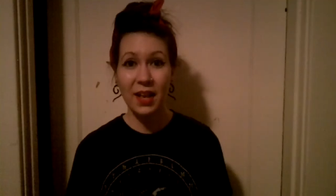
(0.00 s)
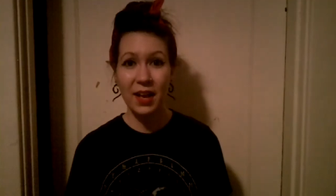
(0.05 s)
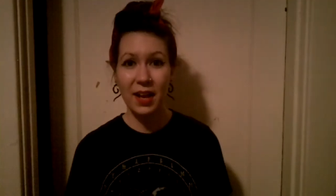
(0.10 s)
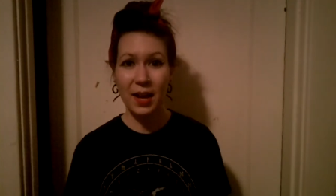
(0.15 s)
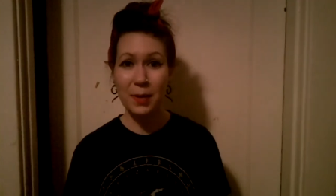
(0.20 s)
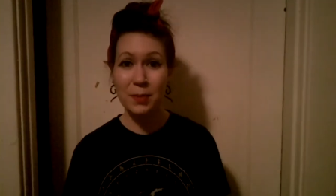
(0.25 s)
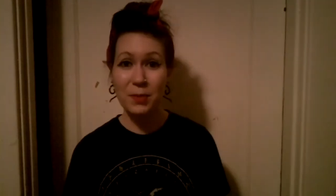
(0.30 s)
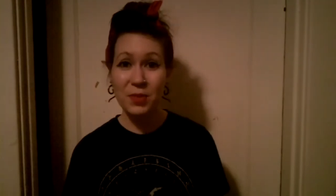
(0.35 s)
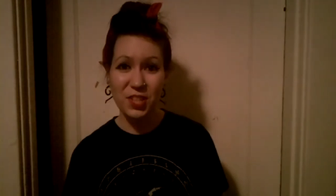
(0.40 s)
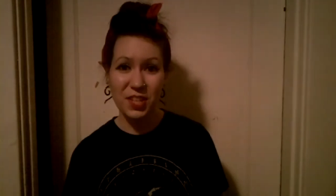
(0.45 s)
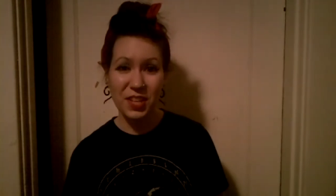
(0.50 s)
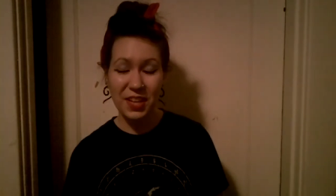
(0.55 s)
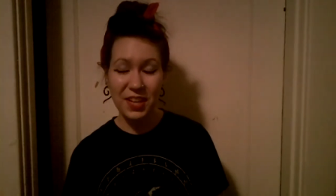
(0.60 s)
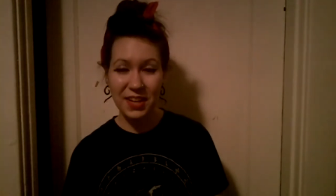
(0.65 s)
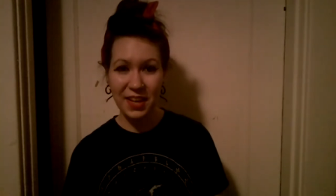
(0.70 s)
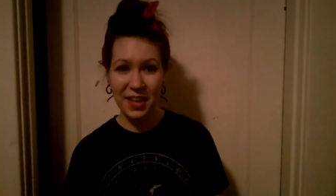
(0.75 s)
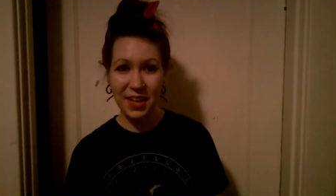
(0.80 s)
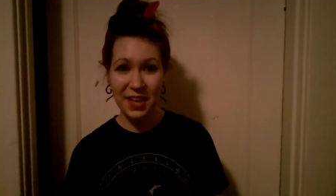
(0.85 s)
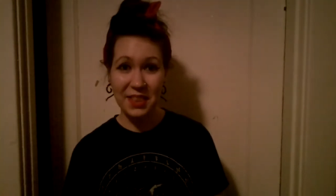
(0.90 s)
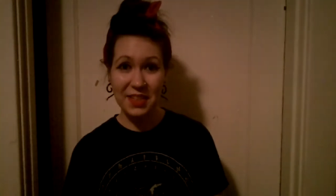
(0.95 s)
I'm
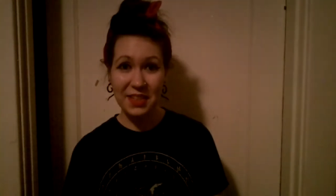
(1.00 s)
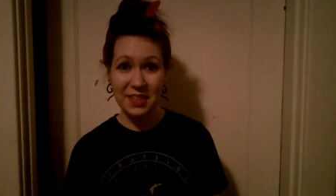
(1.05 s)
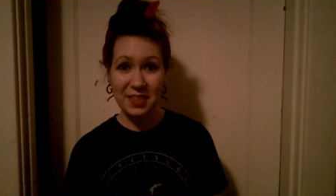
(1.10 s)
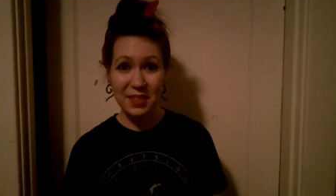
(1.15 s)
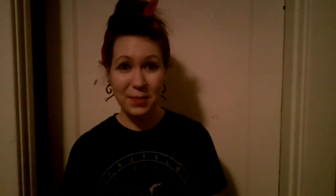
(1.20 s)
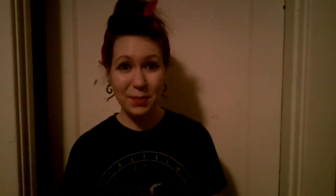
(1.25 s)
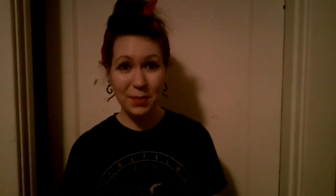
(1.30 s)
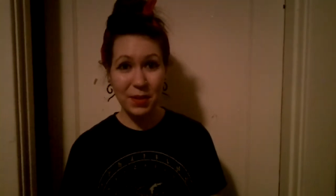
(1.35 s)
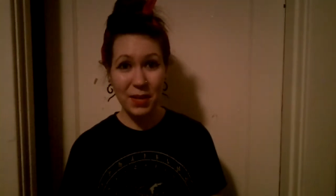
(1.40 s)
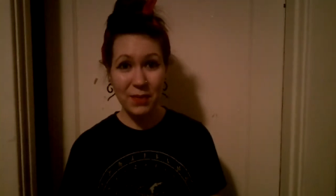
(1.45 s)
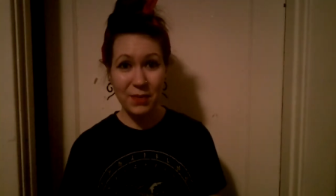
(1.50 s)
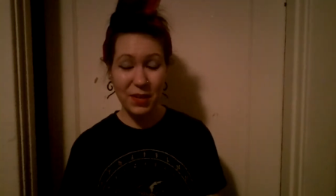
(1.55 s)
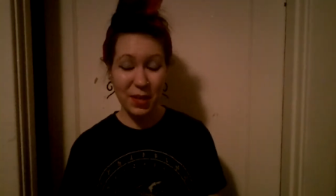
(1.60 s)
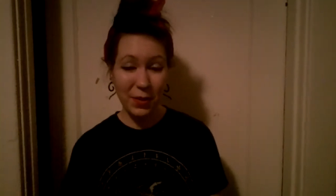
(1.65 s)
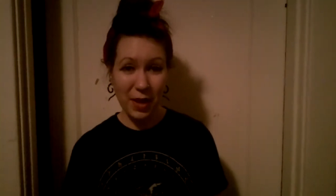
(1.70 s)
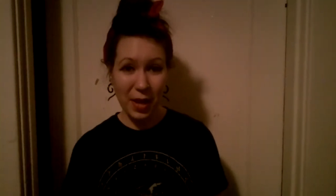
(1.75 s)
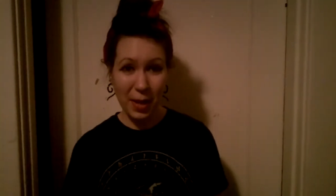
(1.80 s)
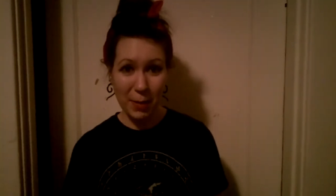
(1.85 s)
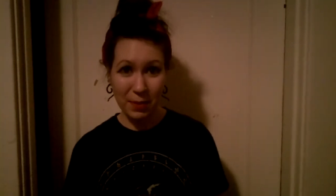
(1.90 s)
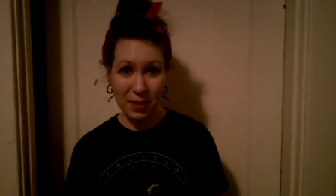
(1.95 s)
Jeanine, and this is my
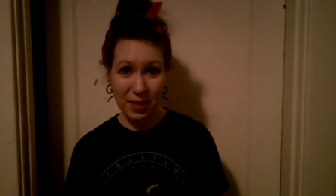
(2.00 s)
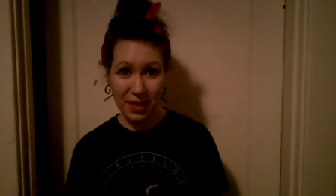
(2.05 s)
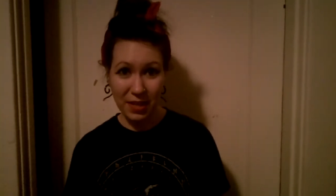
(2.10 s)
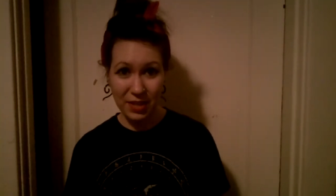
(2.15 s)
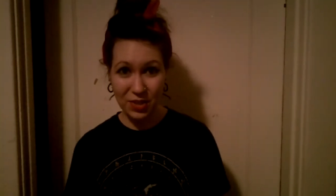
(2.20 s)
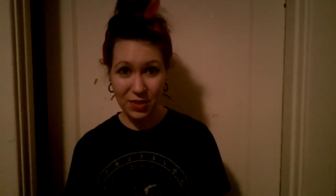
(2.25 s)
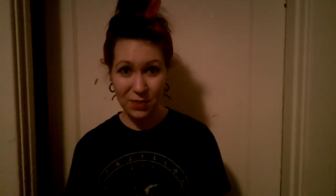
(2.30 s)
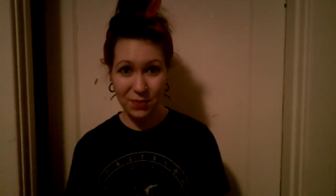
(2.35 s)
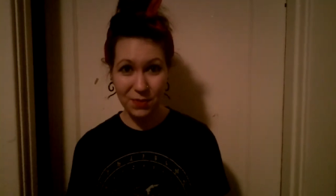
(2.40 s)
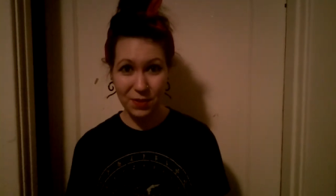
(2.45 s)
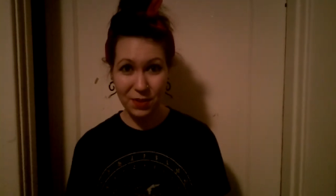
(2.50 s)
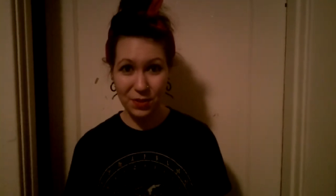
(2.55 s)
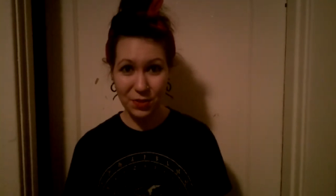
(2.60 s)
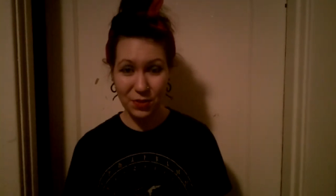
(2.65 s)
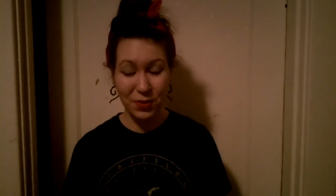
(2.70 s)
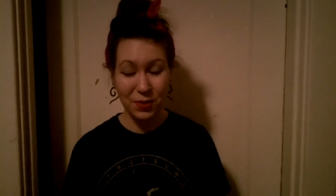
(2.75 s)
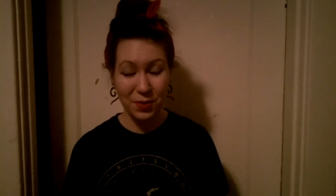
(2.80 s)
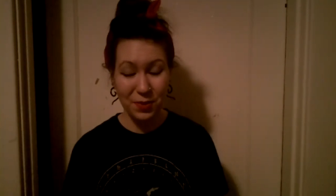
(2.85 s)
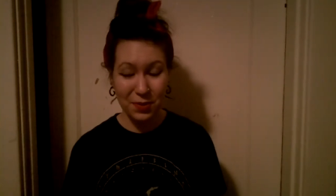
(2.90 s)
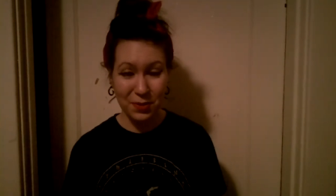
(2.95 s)
video application for Truth